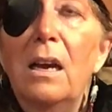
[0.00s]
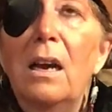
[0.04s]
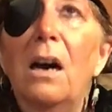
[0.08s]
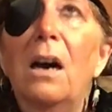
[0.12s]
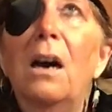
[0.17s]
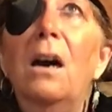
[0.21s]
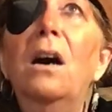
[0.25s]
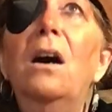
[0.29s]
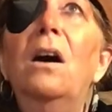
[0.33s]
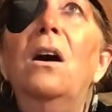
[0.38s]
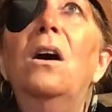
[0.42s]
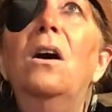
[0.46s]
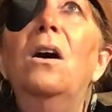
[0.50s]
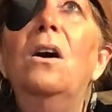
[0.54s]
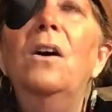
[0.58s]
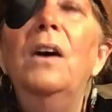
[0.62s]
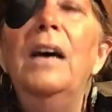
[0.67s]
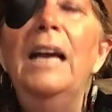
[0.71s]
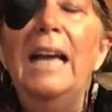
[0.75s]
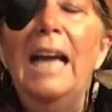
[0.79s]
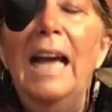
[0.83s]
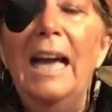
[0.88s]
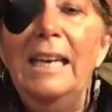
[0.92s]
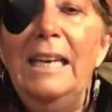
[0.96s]
Oh,
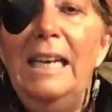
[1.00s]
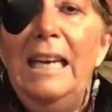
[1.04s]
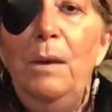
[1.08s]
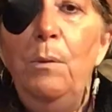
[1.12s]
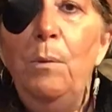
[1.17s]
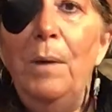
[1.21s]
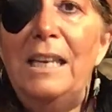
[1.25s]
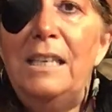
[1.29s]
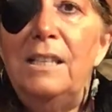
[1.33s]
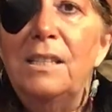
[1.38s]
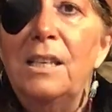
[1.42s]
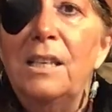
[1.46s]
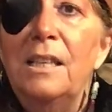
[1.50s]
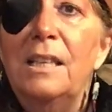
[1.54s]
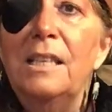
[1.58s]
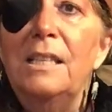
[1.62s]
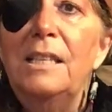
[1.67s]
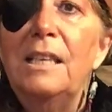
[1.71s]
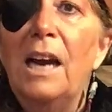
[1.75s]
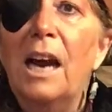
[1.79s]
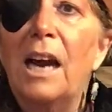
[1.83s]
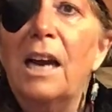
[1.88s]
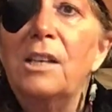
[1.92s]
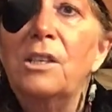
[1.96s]
and he went to the
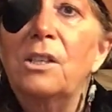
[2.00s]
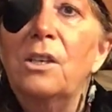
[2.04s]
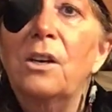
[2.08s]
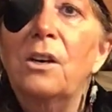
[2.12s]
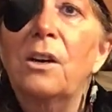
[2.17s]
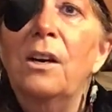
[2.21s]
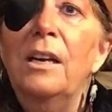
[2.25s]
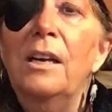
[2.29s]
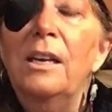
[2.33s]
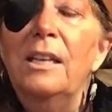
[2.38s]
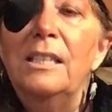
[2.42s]
doctor